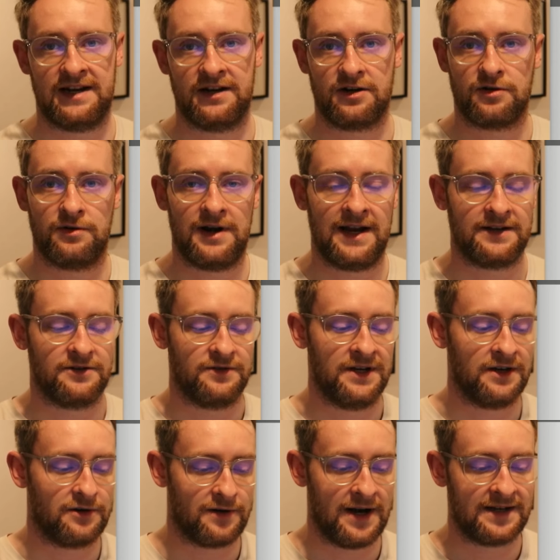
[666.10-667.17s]
the correct or
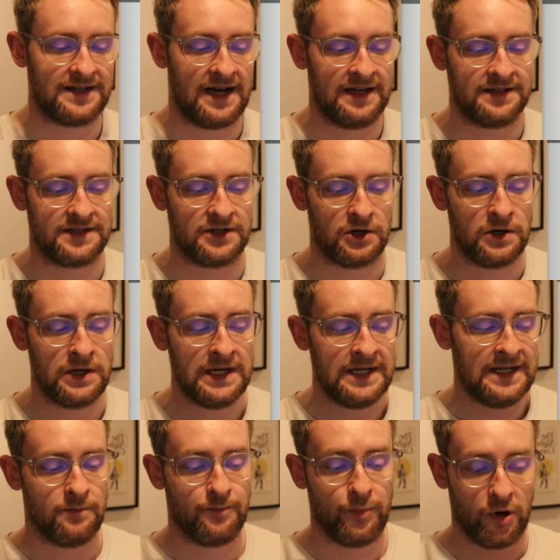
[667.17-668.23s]
incorrect answer,
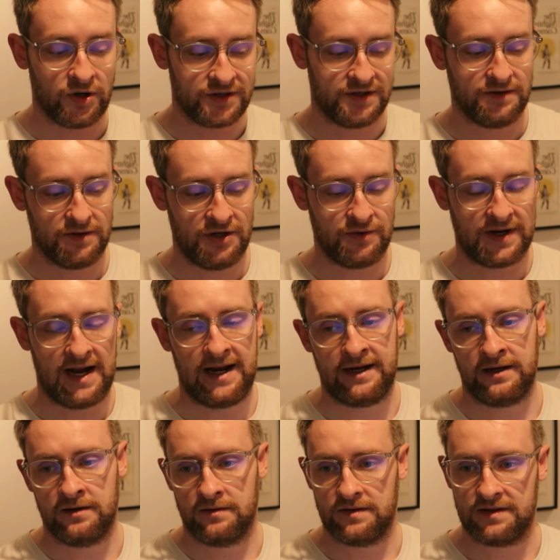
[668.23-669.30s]
but you can
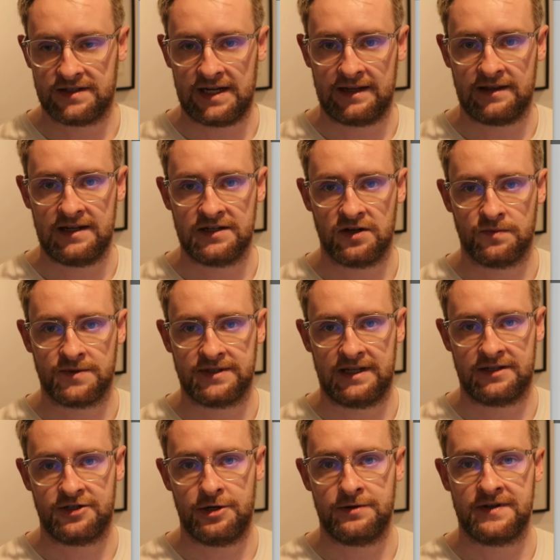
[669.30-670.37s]
set these up so that
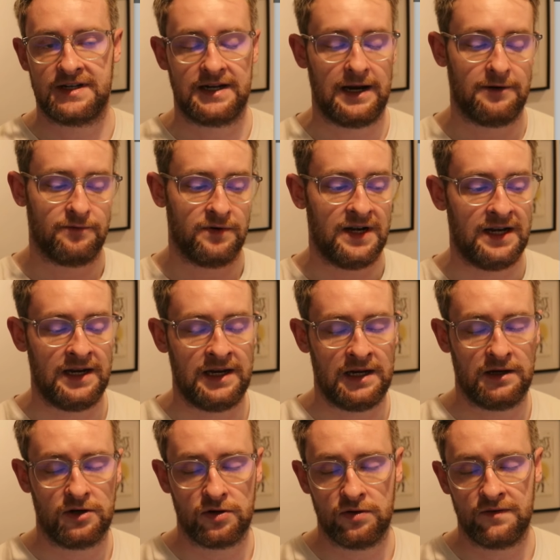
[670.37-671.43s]
students get really
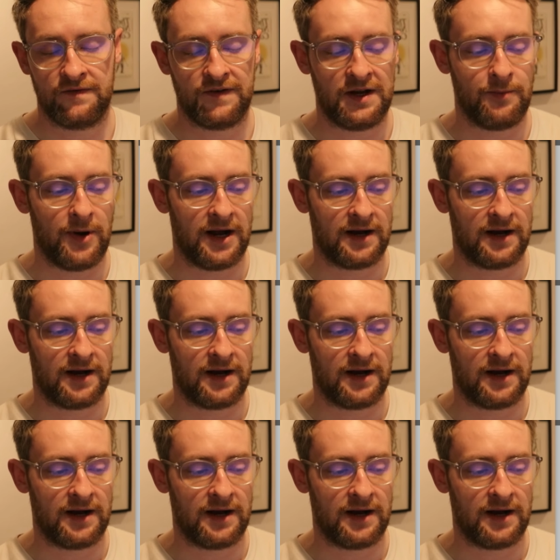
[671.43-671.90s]
good feedback